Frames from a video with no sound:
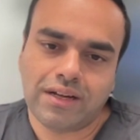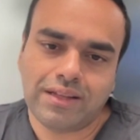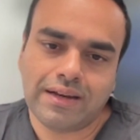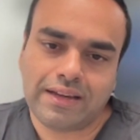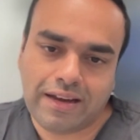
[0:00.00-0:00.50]

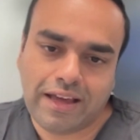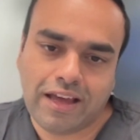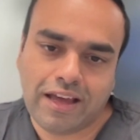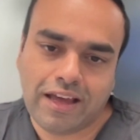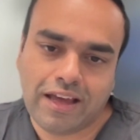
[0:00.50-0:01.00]
that can
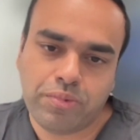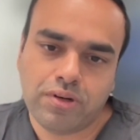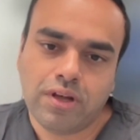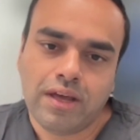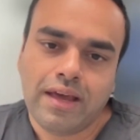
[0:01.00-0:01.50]
happen.
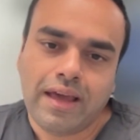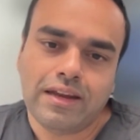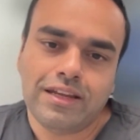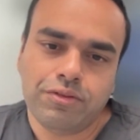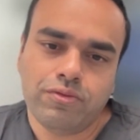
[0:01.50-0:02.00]
And
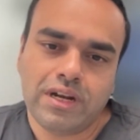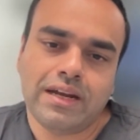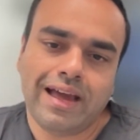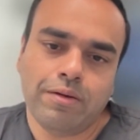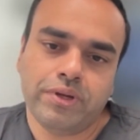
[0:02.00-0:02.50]
even when it
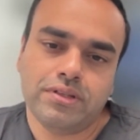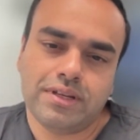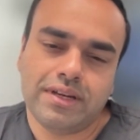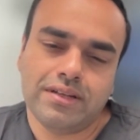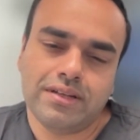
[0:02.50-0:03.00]
happens,
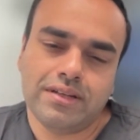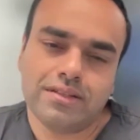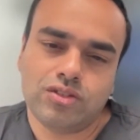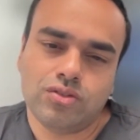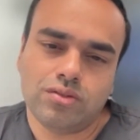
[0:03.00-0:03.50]
it
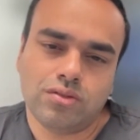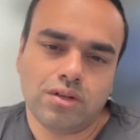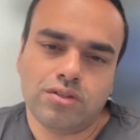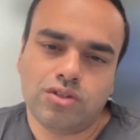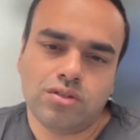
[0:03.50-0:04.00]

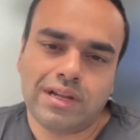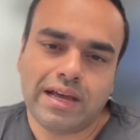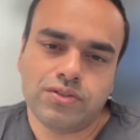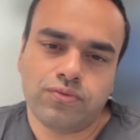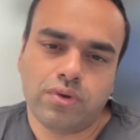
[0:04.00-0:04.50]
just lasts
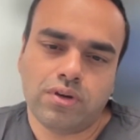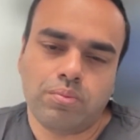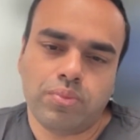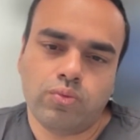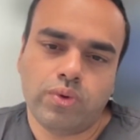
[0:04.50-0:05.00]
for a couple
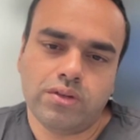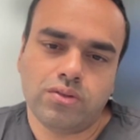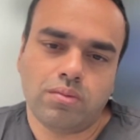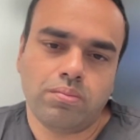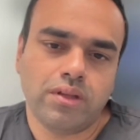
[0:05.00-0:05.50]
of weeks or
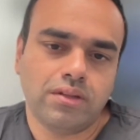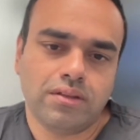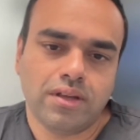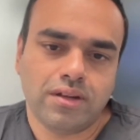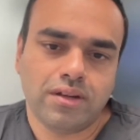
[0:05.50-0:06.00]
a month, and
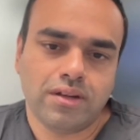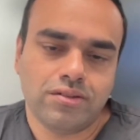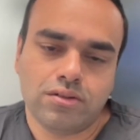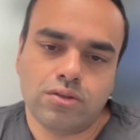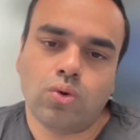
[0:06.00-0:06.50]
then
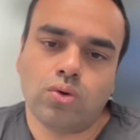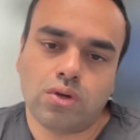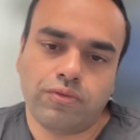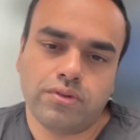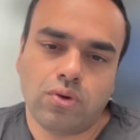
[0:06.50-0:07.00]
it goes off
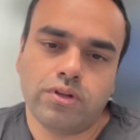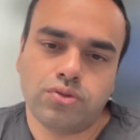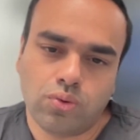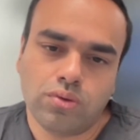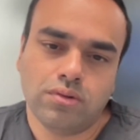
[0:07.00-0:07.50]
it on its
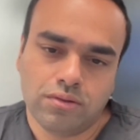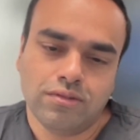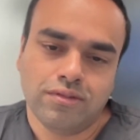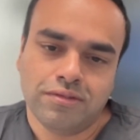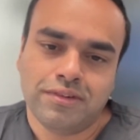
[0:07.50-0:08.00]
own.
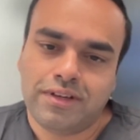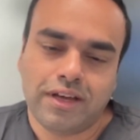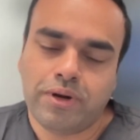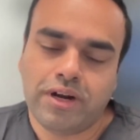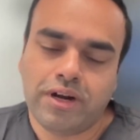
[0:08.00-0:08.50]

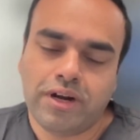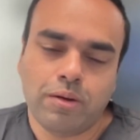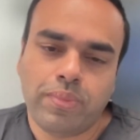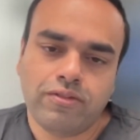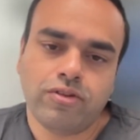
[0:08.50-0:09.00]
Yeah. But apart
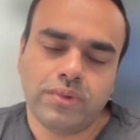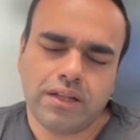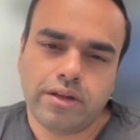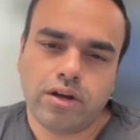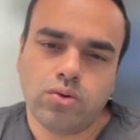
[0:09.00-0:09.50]
from that, there
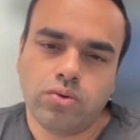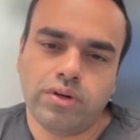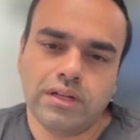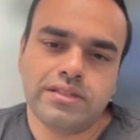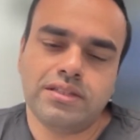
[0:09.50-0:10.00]
are no
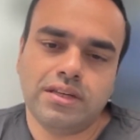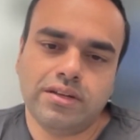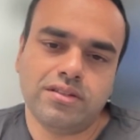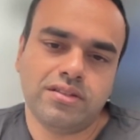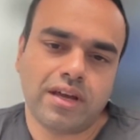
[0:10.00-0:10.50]
real
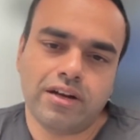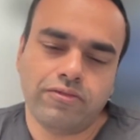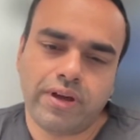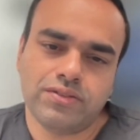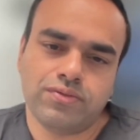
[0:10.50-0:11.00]
serious side
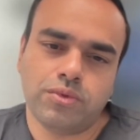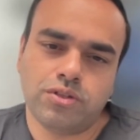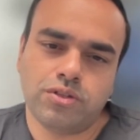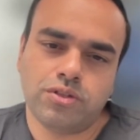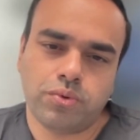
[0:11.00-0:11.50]
effects from this
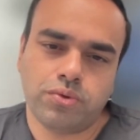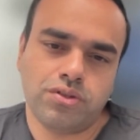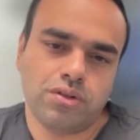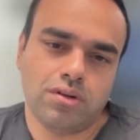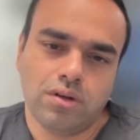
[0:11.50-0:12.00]
procedure.